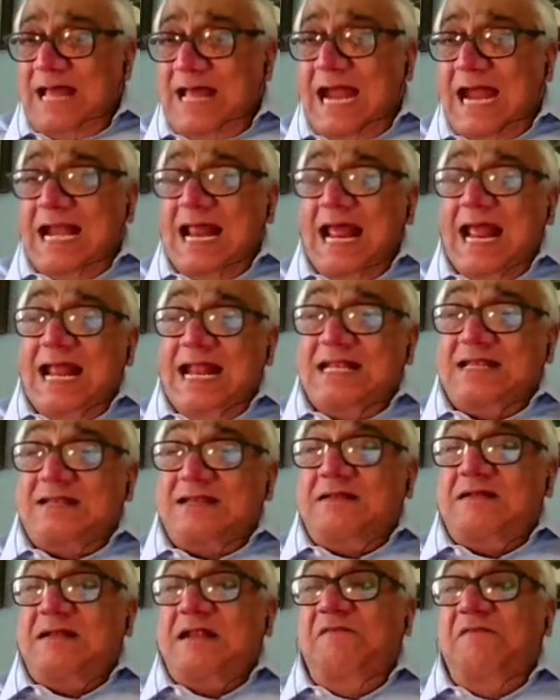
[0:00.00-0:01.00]
and
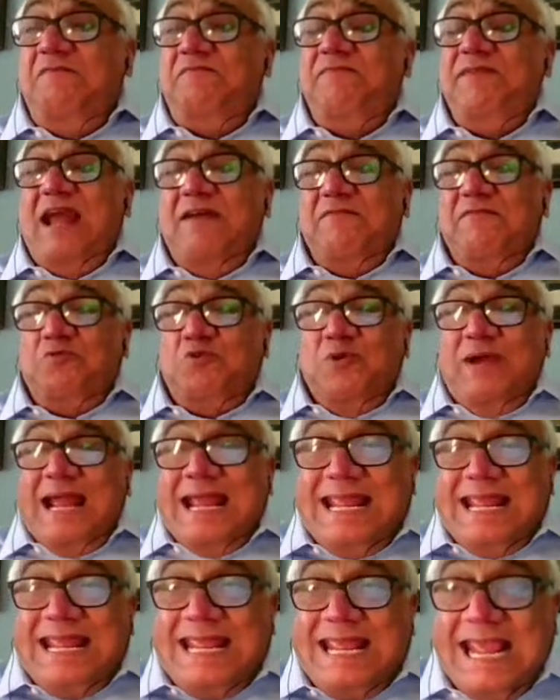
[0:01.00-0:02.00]
hence, if we have to
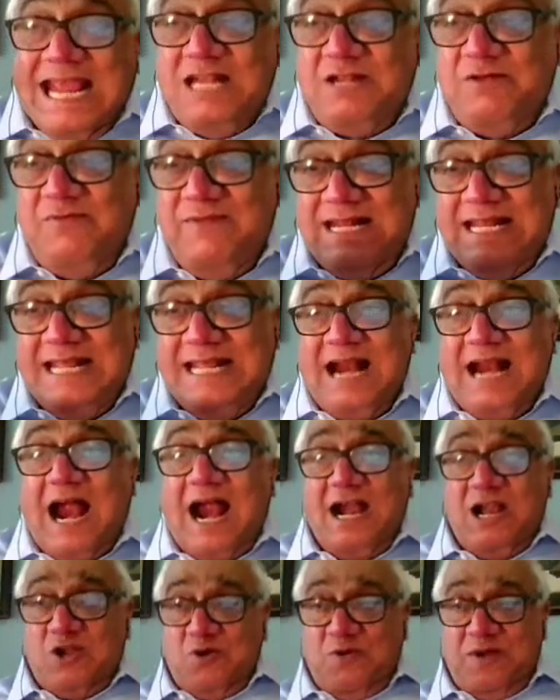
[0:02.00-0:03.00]
engage with
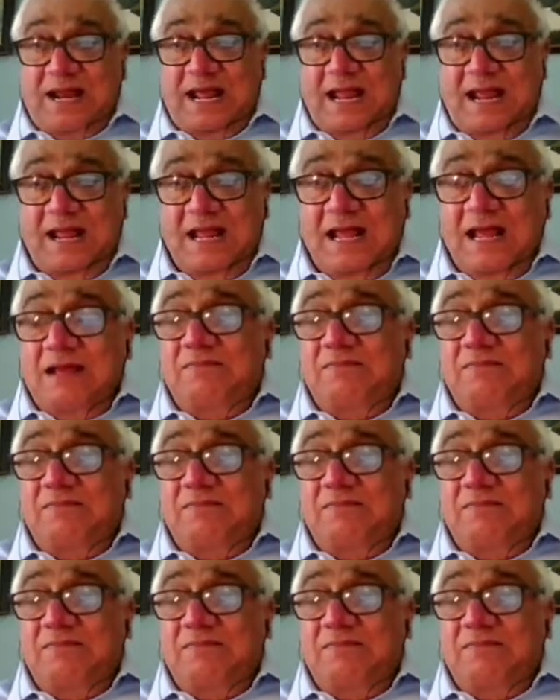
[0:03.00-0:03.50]
Iran today,